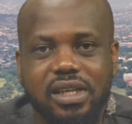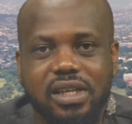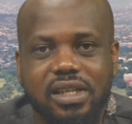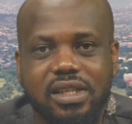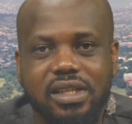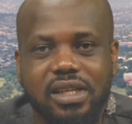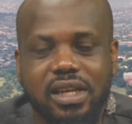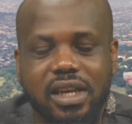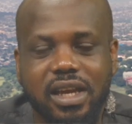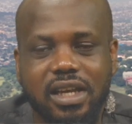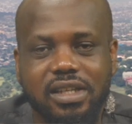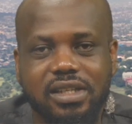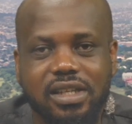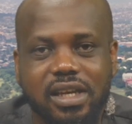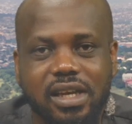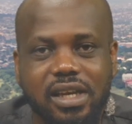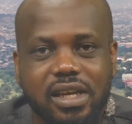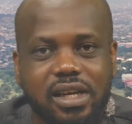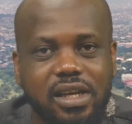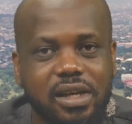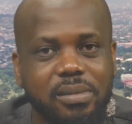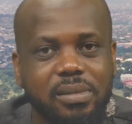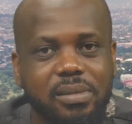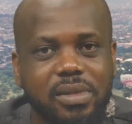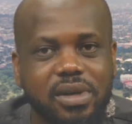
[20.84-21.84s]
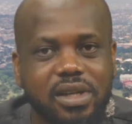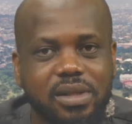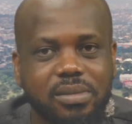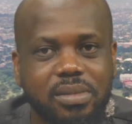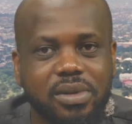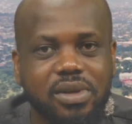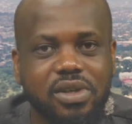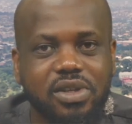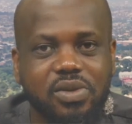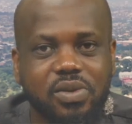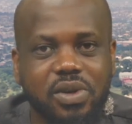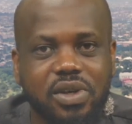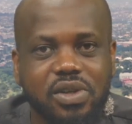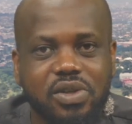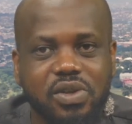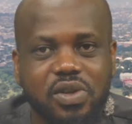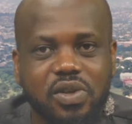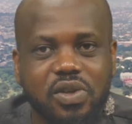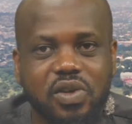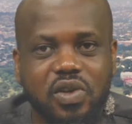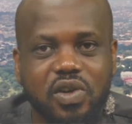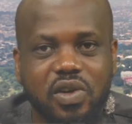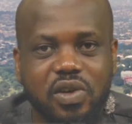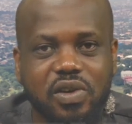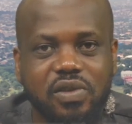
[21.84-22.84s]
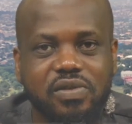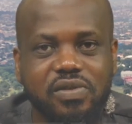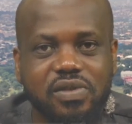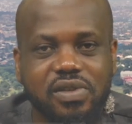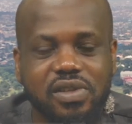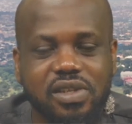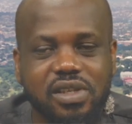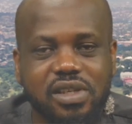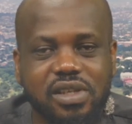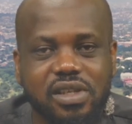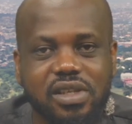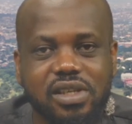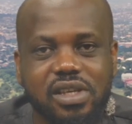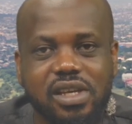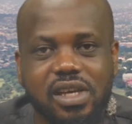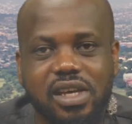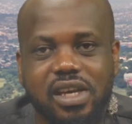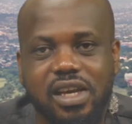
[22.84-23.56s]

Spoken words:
the last administration of the